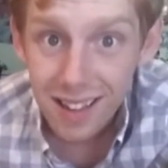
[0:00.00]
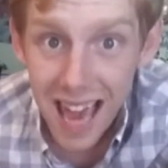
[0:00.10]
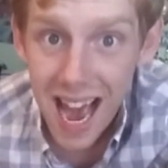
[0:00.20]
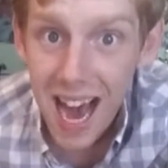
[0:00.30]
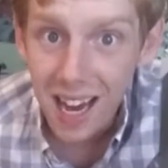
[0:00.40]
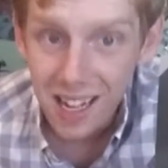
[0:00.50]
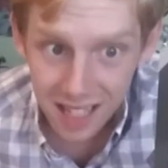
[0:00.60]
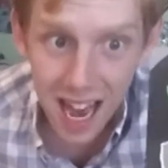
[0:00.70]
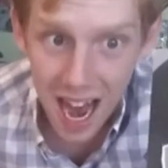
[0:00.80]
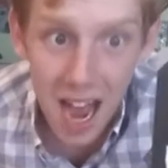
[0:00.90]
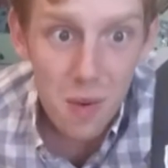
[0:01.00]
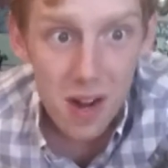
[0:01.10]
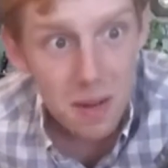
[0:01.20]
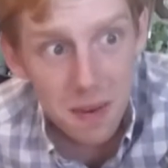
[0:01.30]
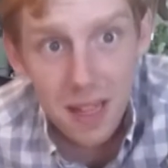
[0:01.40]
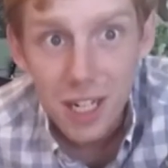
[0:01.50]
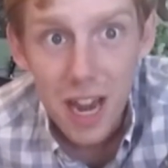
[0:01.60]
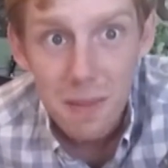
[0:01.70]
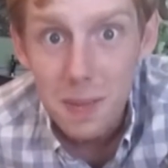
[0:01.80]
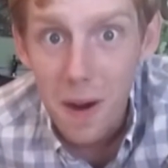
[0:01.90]
Yeah, I want to be the
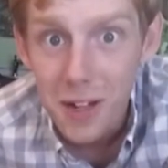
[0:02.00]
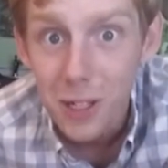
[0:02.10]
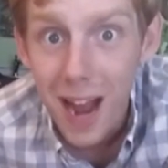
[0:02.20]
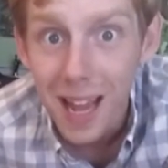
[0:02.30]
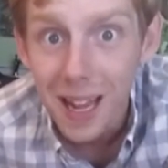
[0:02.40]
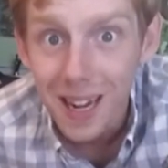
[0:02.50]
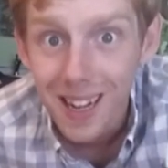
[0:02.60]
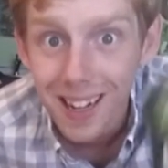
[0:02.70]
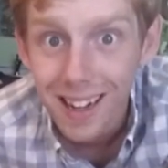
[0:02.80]
James Bond dragon.